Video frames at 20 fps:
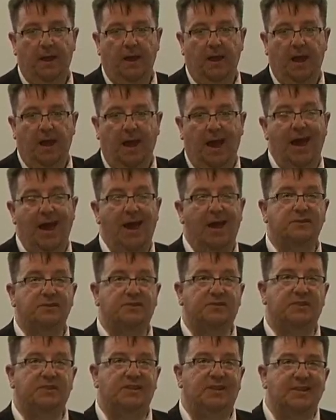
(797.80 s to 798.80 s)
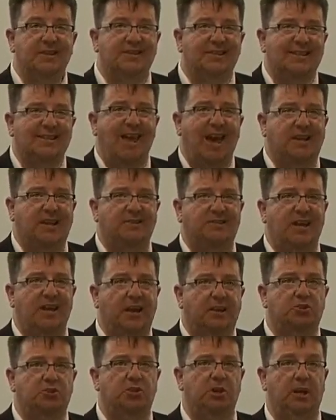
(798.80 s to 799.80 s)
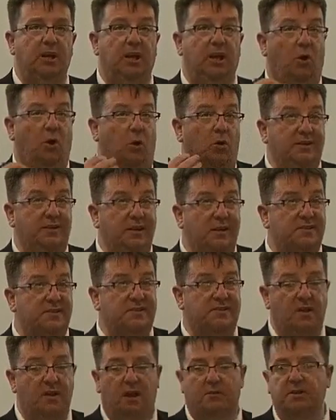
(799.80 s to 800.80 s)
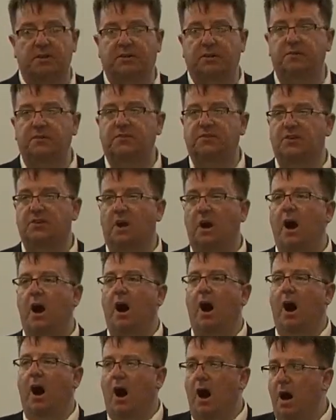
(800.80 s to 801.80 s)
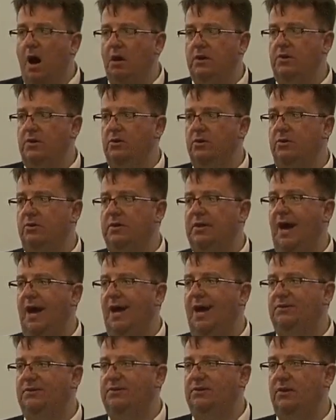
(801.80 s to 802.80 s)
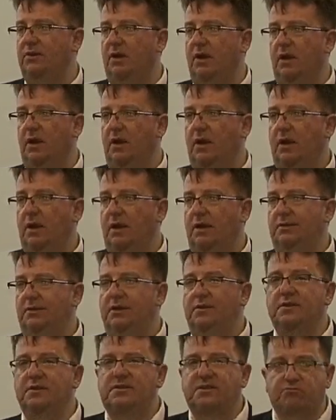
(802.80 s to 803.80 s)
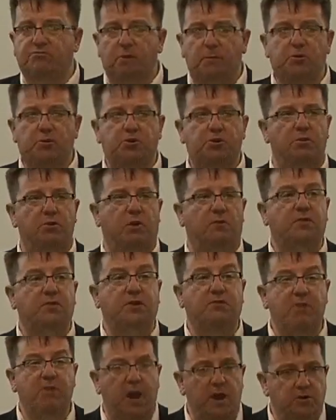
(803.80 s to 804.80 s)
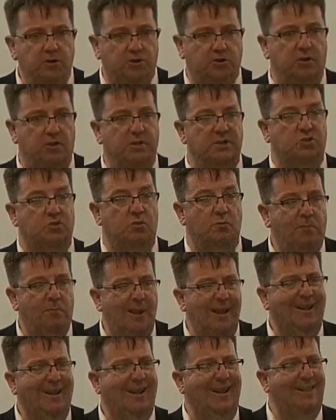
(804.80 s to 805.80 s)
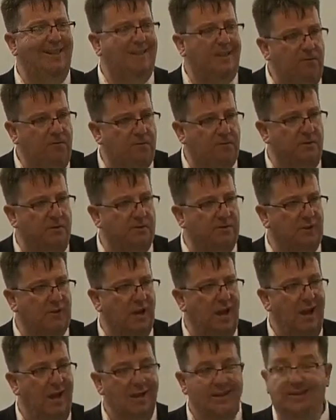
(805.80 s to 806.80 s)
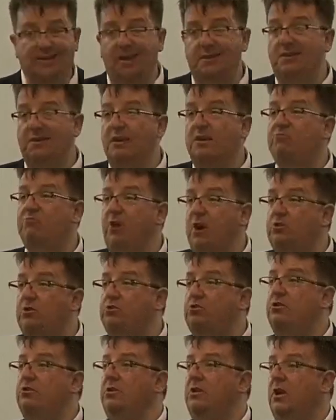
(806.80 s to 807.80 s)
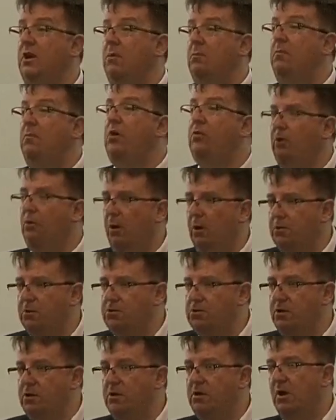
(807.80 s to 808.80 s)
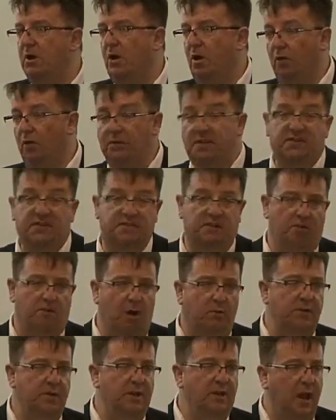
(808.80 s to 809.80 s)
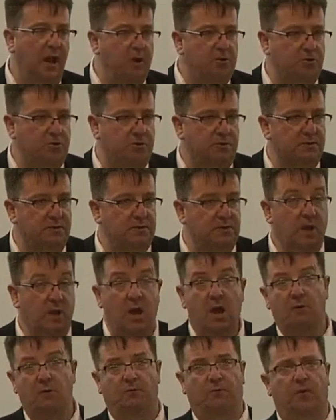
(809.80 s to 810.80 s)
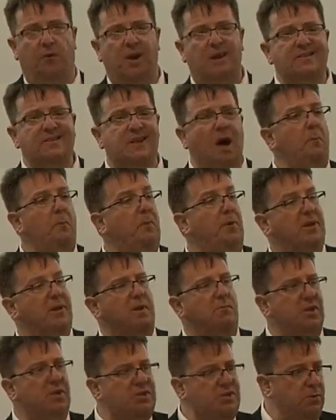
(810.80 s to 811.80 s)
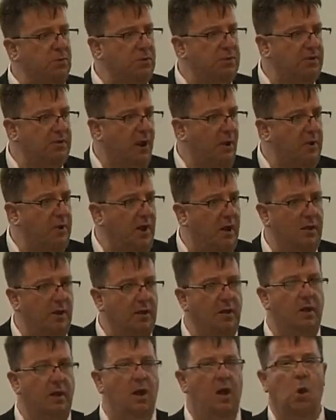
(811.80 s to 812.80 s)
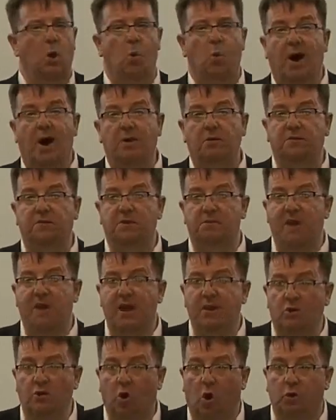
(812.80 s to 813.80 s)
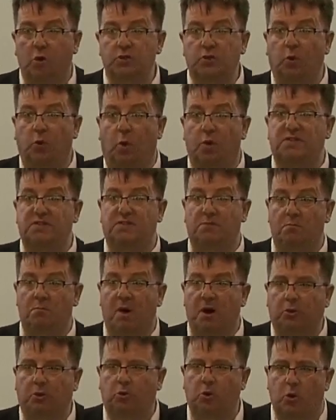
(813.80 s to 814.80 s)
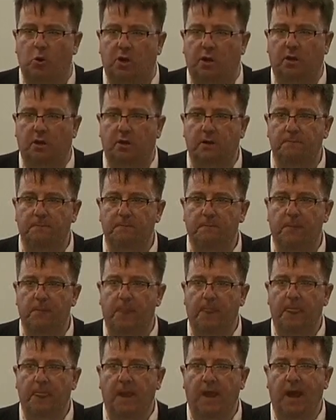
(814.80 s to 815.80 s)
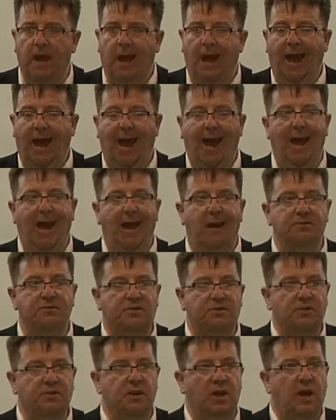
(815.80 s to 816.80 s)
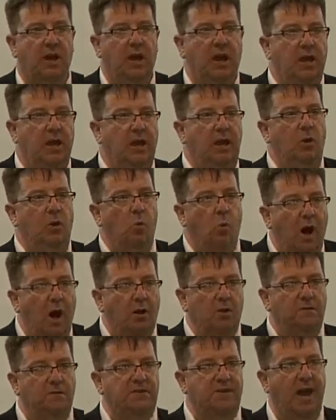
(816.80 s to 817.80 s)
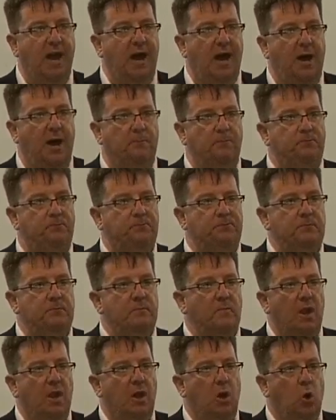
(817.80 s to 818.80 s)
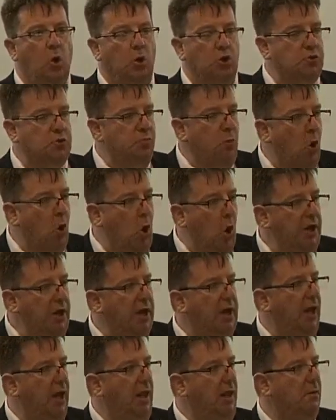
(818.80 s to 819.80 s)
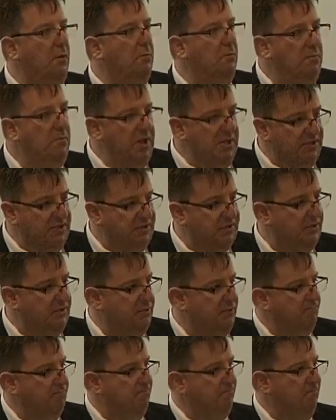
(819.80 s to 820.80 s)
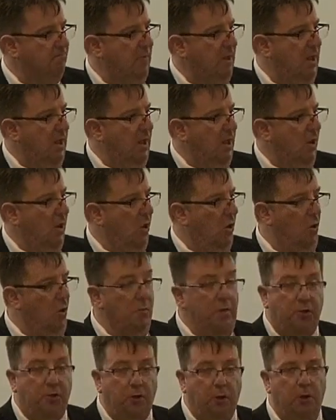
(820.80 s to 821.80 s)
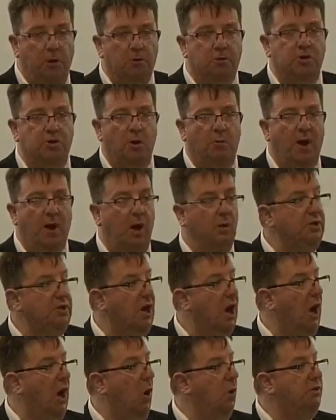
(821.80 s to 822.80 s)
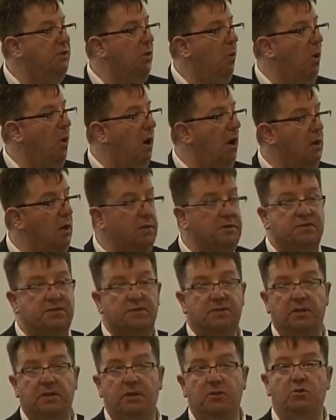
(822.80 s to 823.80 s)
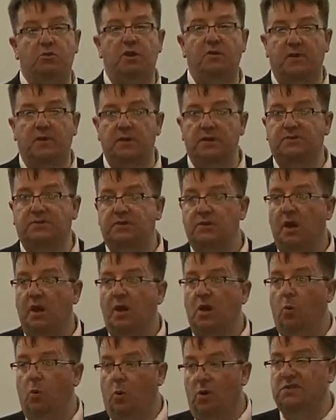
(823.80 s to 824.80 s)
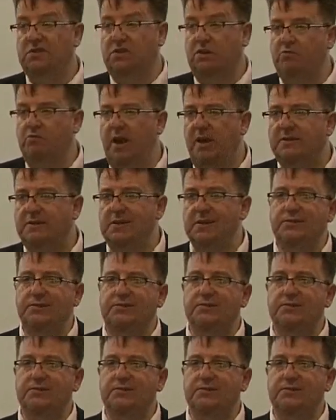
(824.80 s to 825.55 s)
And this text actually, or these narratives, argue that the description of creation is completely different than the creation mythology of the surrounding nations. For example, in Mesopotamia, one of the main gods was Marduk. And in one of their cosmogonical myths, or mythology about how the world, the universe, was created,